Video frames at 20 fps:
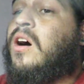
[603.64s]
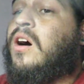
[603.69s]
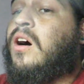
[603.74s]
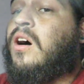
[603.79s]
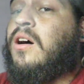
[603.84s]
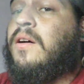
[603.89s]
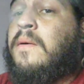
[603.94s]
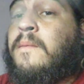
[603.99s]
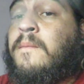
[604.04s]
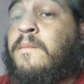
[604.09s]

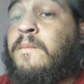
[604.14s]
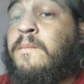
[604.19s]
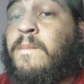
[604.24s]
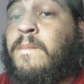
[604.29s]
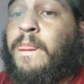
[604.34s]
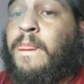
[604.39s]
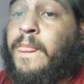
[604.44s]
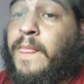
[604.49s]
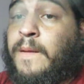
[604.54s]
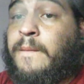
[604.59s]
I'm
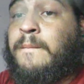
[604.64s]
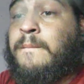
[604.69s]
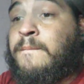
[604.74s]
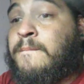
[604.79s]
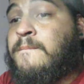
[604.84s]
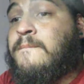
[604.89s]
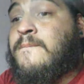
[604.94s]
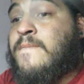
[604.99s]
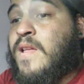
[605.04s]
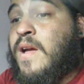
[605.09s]

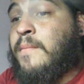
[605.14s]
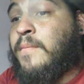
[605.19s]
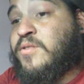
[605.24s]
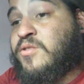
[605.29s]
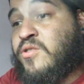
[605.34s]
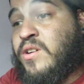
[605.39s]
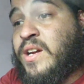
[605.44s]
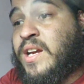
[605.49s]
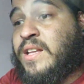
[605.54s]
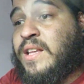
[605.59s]
gonna
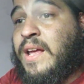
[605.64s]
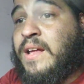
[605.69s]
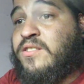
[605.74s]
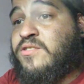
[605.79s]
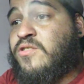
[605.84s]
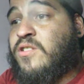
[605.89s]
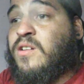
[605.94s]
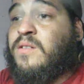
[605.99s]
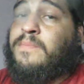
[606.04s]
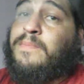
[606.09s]
try and get that
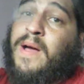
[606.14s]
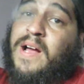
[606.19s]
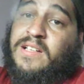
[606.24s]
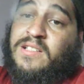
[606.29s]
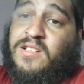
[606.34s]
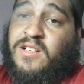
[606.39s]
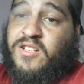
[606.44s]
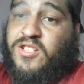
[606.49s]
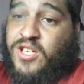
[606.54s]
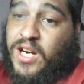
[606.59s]
truck
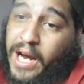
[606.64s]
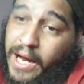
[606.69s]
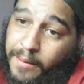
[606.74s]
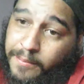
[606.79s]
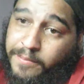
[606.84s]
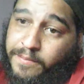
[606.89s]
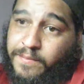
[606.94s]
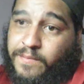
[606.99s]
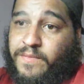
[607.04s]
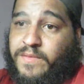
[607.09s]
back to the
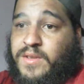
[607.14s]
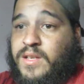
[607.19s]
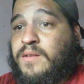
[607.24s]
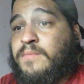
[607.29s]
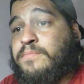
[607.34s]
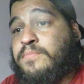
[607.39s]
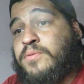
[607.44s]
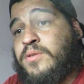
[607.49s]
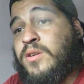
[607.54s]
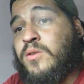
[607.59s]
shop
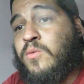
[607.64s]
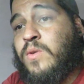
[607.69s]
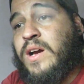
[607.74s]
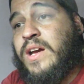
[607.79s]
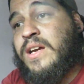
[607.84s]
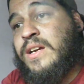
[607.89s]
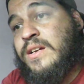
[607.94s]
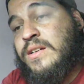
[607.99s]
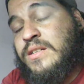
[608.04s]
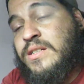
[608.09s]
and put
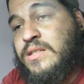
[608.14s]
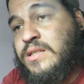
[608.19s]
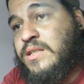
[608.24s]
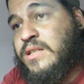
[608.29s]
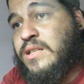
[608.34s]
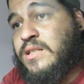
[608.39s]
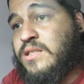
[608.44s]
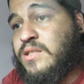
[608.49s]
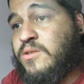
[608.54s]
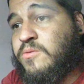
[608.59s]
away
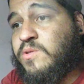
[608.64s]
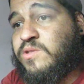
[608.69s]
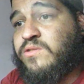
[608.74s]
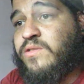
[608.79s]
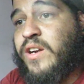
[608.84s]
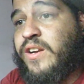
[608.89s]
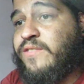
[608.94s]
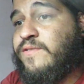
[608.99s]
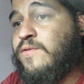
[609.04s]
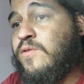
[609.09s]
until we're
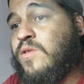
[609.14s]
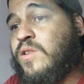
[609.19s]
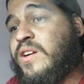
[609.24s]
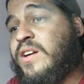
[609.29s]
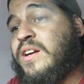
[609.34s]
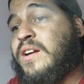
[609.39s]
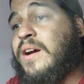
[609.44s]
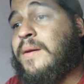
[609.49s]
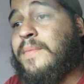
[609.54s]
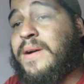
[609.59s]
ready
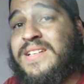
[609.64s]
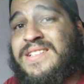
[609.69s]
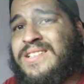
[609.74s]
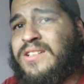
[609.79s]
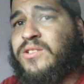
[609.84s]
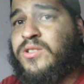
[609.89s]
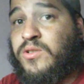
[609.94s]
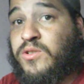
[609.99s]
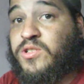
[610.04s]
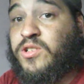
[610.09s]
for it. I might
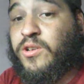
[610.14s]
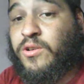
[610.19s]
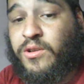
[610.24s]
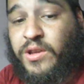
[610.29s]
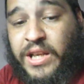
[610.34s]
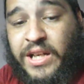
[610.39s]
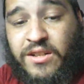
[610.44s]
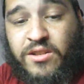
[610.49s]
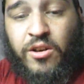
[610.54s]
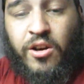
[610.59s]
still do
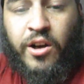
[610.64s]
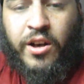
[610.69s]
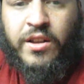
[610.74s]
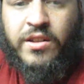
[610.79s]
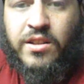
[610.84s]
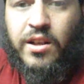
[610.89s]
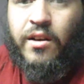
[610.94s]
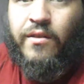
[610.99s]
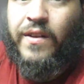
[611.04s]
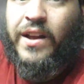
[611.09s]
certain things on it
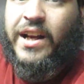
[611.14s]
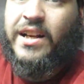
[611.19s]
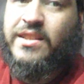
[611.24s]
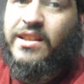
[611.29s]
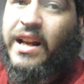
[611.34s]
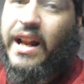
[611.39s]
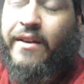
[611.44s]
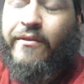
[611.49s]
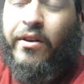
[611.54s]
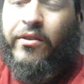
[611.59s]
and stuff. Like I
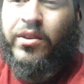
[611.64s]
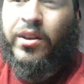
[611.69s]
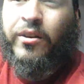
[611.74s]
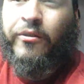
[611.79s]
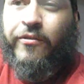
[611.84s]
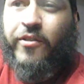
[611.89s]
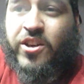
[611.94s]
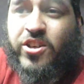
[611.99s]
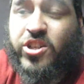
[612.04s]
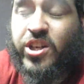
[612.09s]
said, I have everything
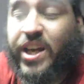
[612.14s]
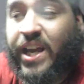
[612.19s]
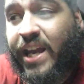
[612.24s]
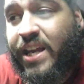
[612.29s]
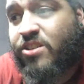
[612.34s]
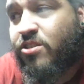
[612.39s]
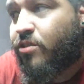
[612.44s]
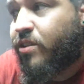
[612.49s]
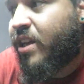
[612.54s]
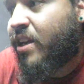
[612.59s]
to finish the
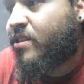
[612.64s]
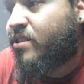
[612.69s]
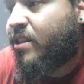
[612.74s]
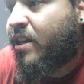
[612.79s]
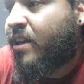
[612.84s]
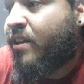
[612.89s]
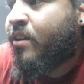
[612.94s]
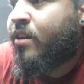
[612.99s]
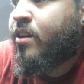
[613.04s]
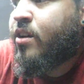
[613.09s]
cage on the
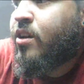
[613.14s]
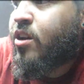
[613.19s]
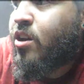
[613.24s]
S10.